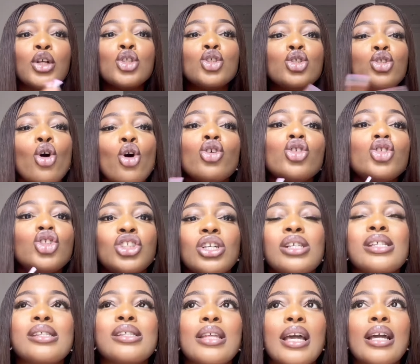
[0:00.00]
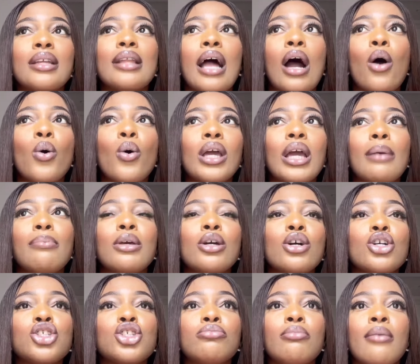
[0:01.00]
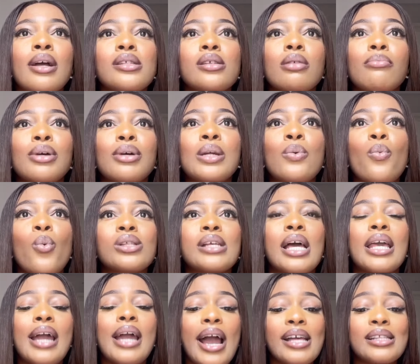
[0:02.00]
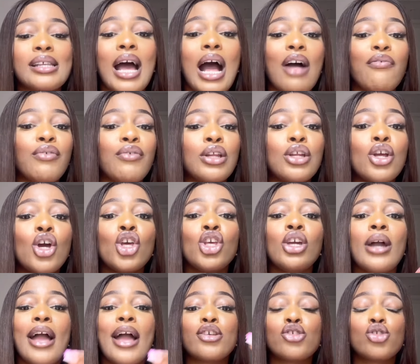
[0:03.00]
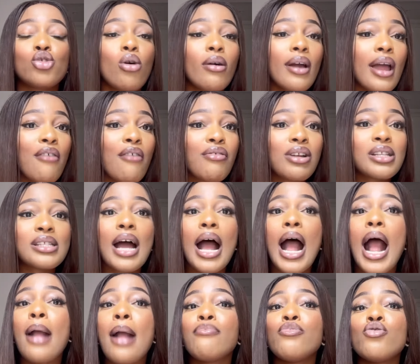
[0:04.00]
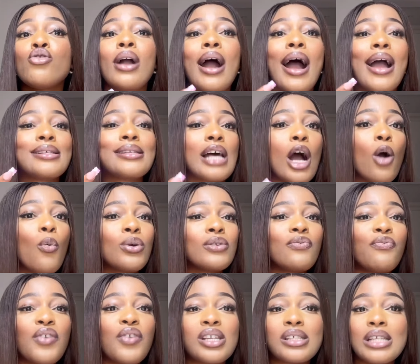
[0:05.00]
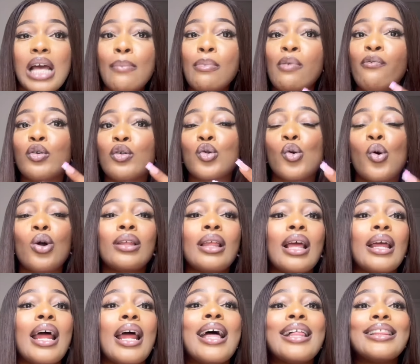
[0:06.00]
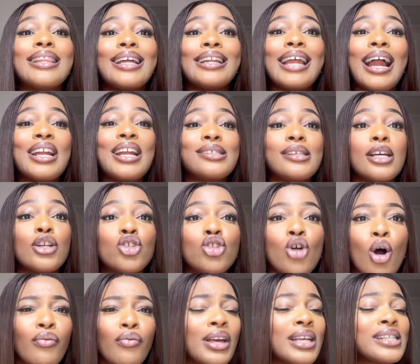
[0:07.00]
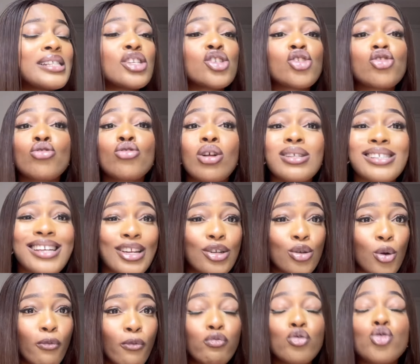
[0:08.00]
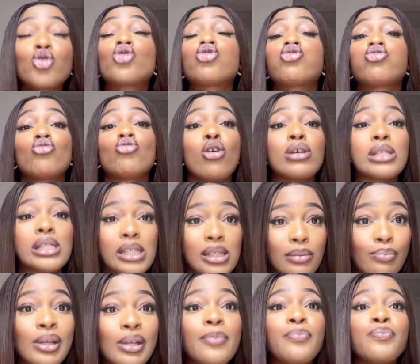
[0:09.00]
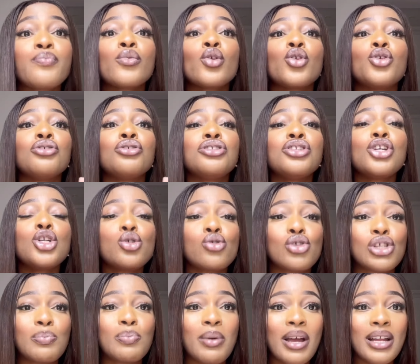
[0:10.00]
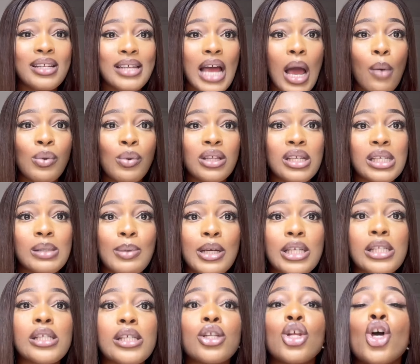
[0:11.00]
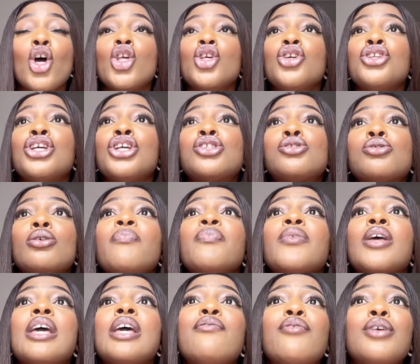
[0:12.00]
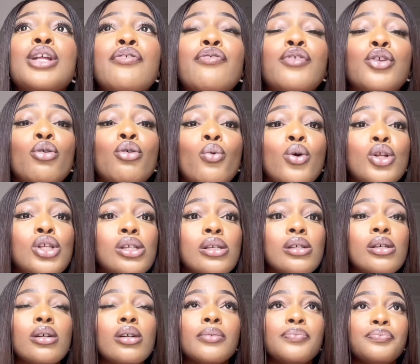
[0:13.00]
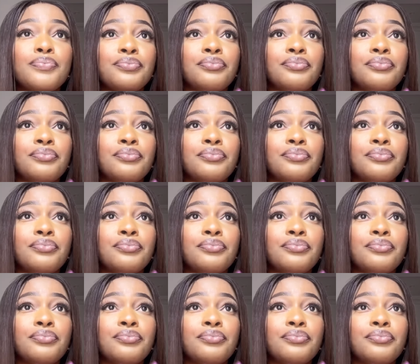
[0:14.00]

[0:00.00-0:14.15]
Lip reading: Don't just think that, okay, because you met somebody once and you guys talk every time, you guys are always FaceTiming, video calling, that is enough. It is not enough. Trust me. You need to spend time with this person. You need to, even if you don't want to